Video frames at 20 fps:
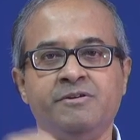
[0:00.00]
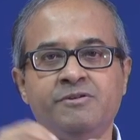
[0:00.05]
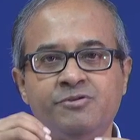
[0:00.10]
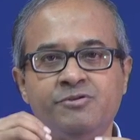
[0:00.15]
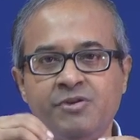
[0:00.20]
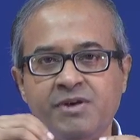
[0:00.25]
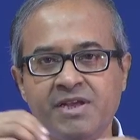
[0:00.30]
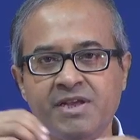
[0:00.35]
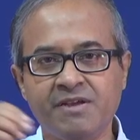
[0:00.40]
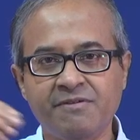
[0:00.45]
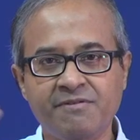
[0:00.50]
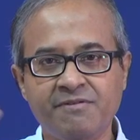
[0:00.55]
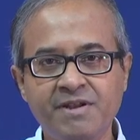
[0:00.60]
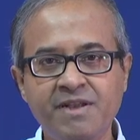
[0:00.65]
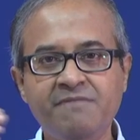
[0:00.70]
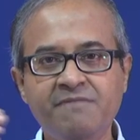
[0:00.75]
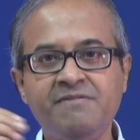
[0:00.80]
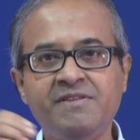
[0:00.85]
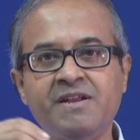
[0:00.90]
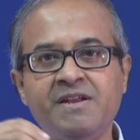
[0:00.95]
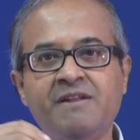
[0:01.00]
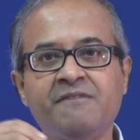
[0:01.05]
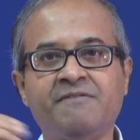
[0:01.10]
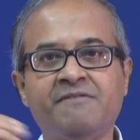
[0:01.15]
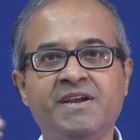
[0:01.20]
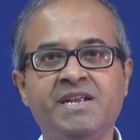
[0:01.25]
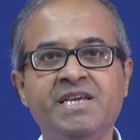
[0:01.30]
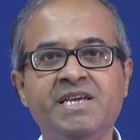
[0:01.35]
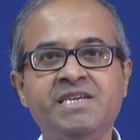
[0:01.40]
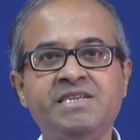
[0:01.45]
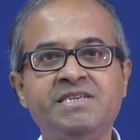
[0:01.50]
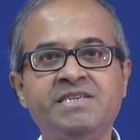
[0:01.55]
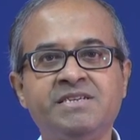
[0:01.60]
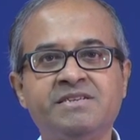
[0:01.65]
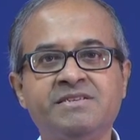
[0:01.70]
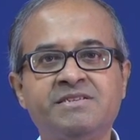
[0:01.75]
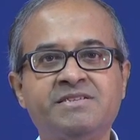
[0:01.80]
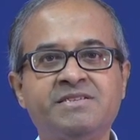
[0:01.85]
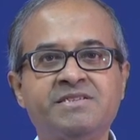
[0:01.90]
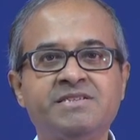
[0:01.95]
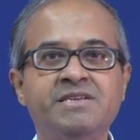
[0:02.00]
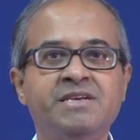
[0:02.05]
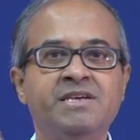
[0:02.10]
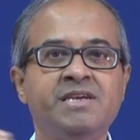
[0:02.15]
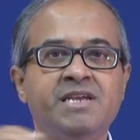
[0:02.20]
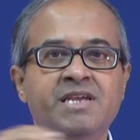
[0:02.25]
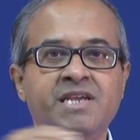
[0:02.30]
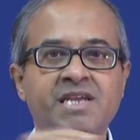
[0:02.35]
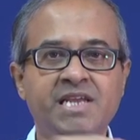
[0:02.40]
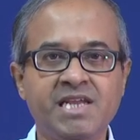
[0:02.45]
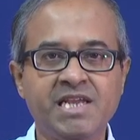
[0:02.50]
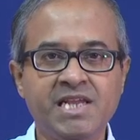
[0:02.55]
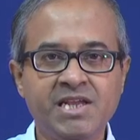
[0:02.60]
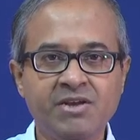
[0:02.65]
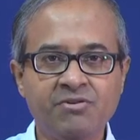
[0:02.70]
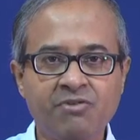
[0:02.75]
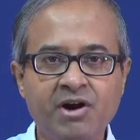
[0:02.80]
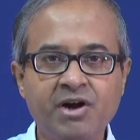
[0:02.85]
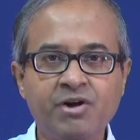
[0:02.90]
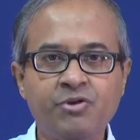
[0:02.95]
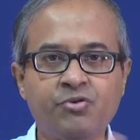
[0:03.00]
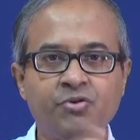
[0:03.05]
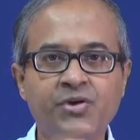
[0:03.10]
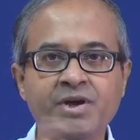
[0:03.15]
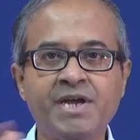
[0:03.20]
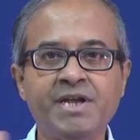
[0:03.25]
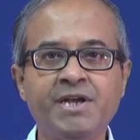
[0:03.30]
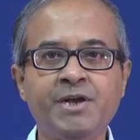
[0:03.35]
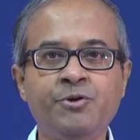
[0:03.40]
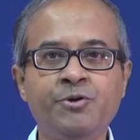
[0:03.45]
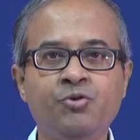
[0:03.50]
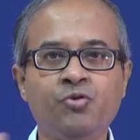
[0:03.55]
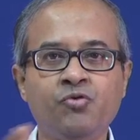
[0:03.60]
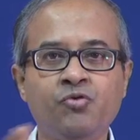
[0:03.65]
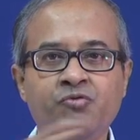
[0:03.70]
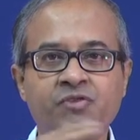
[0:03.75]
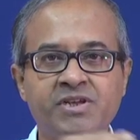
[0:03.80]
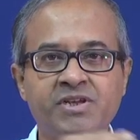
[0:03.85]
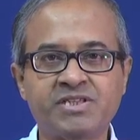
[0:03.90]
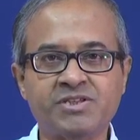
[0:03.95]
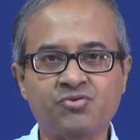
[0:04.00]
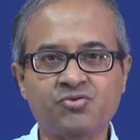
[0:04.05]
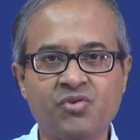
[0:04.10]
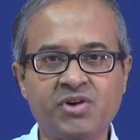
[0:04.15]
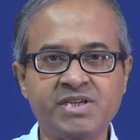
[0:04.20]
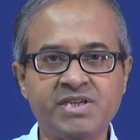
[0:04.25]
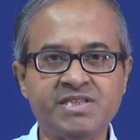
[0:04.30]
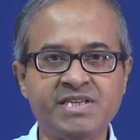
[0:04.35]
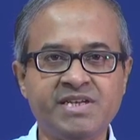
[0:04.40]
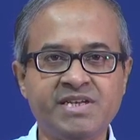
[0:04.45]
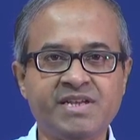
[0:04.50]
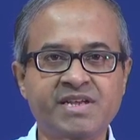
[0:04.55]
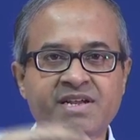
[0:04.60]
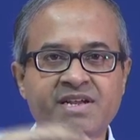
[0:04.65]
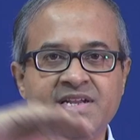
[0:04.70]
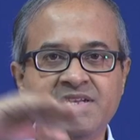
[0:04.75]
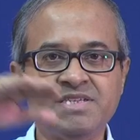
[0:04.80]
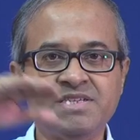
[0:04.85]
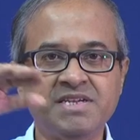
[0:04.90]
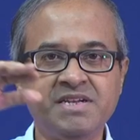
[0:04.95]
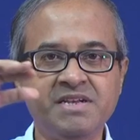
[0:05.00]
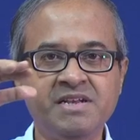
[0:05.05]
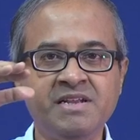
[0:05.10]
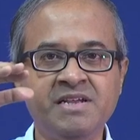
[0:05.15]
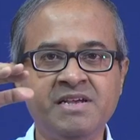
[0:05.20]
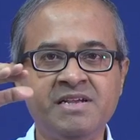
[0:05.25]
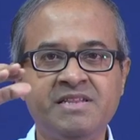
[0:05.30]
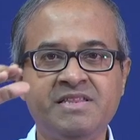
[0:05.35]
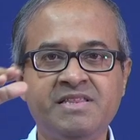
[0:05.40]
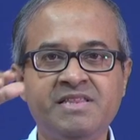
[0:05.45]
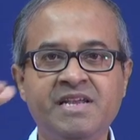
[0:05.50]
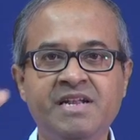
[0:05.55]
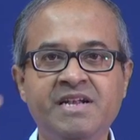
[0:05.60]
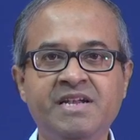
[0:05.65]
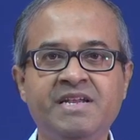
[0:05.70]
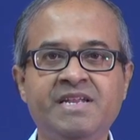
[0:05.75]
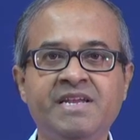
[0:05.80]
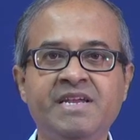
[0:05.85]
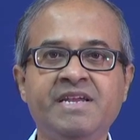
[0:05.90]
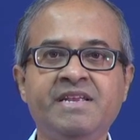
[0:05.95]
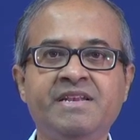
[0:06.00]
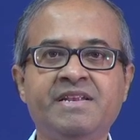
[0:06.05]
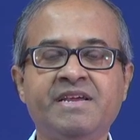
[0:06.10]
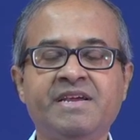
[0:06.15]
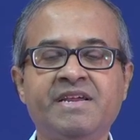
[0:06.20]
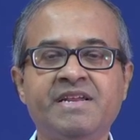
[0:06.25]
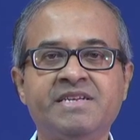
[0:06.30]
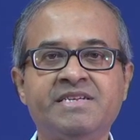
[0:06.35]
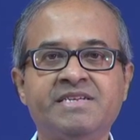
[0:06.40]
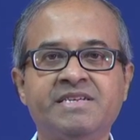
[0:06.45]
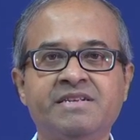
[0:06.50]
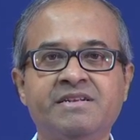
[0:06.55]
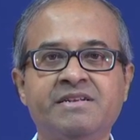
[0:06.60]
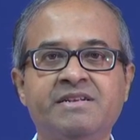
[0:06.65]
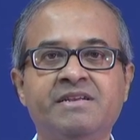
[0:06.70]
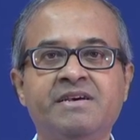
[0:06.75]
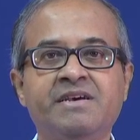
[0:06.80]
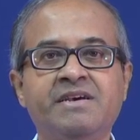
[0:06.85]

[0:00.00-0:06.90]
So, even if there are variations, you are doing it in two phases, one is integration, then deintegration.